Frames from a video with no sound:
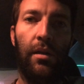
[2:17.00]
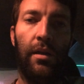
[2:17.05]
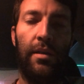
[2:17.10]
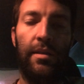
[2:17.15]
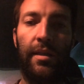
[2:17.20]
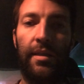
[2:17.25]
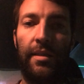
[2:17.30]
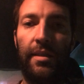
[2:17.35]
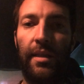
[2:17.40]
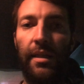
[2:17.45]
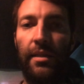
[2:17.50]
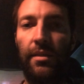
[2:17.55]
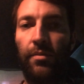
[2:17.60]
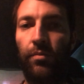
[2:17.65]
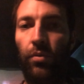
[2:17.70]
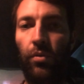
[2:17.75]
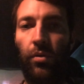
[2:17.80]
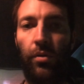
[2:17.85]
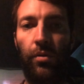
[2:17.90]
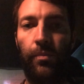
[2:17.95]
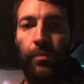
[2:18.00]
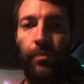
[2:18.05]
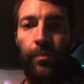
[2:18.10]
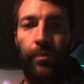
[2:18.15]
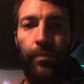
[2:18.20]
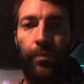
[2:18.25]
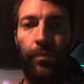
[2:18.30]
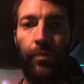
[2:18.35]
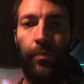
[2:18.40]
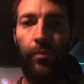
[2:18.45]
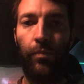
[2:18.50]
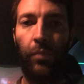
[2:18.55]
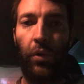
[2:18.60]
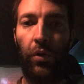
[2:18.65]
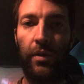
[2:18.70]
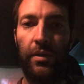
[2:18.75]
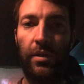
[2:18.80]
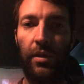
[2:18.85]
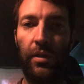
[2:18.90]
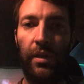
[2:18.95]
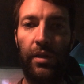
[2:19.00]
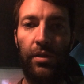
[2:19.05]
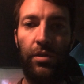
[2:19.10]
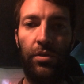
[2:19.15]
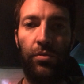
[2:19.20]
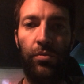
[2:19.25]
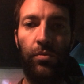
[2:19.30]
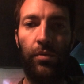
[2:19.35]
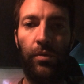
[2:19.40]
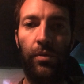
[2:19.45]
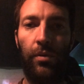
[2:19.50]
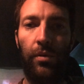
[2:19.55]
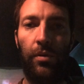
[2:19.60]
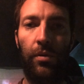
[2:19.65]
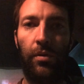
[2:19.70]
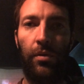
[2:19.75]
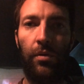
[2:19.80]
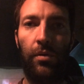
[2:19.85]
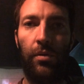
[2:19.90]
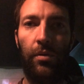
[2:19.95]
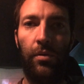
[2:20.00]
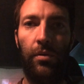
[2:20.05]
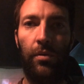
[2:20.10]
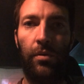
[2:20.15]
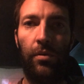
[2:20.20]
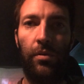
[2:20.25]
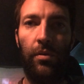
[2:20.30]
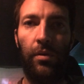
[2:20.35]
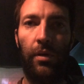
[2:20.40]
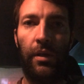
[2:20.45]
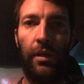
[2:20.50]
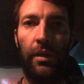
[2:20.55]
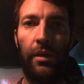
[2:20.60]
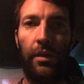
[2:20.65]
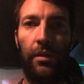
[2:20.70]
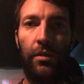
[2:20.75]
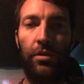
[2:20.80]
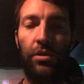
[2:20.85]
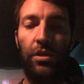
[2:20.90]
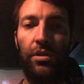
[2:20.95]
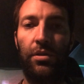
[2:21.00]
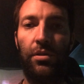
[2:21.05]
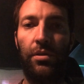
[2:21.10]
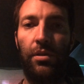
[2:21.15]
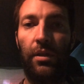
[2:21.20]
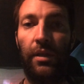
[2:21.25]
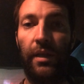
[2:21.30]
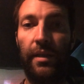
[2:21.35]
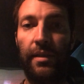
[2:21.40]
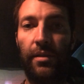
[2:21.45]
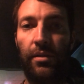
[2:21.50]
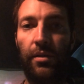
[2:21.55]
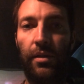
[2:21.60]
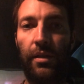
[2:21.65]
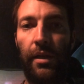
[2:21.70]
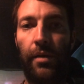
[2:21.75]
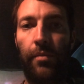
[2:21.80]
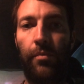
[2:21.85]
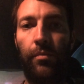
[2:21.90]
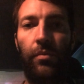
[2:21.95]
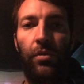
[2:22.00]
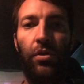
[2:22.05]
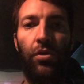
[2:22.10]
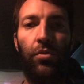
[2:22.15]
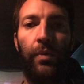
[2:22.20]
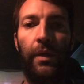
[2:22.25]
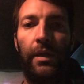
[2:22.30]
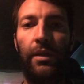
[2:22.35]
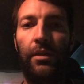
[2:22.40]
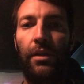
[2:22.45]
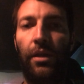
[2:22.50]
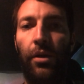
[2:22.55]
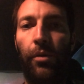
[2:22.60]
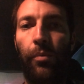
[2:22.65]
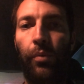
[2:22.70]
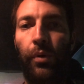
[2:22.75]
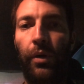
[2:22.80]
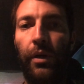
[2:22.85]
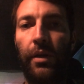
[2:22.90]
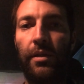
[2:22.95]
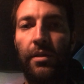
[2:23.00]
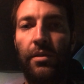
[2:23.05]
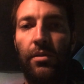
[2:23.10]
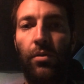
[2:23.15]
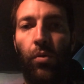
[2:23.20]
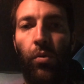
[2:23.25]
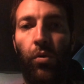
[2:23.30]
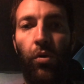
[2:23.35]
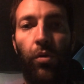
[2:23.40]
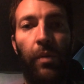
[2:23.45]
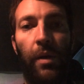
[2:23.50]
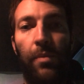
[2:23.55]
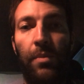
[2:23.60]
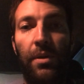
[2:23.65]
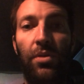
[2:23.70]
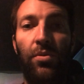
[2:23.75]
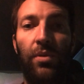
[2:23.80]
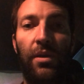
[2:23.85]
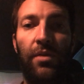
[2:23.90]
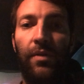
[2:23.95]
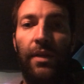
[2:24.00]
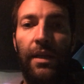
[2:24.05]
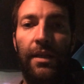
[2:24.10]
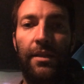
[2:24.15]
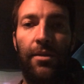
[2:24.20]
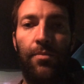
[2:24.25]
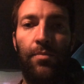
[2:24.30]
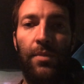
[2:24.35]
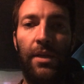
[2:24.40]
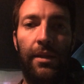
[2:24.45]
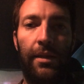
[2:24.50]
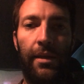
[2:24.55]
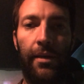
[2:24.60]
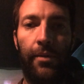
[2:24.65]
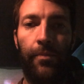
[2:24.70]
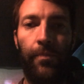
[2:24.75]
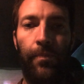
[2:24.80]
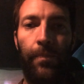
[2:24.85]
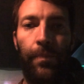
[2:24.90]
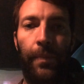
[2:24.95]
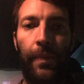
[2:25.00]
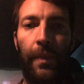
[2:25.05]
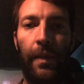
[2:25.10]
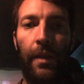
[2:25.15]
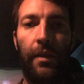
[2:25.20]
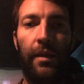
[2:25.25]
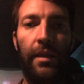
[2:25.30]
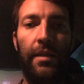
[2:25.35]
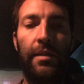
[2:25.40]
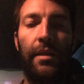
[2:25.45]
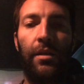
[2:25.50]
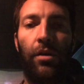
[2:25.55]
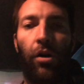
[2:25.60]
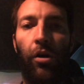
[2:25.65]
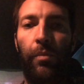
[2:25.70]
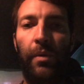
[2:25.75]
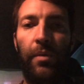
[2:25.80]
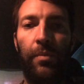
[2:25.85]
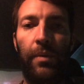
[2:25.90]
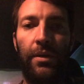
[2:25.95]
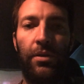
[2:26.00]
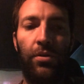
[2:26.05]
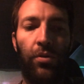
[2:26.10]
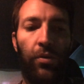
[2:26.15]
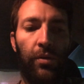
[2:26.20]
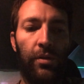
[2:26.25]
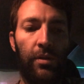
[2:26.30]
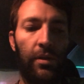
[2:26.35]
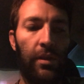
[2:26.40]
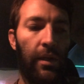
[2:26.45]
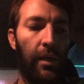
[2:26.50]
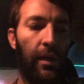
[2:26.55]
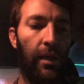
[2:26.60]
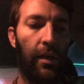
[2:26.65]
a successful person that you just listen to them, you read their books, or maybe you even get to meet them. These can all be mentors.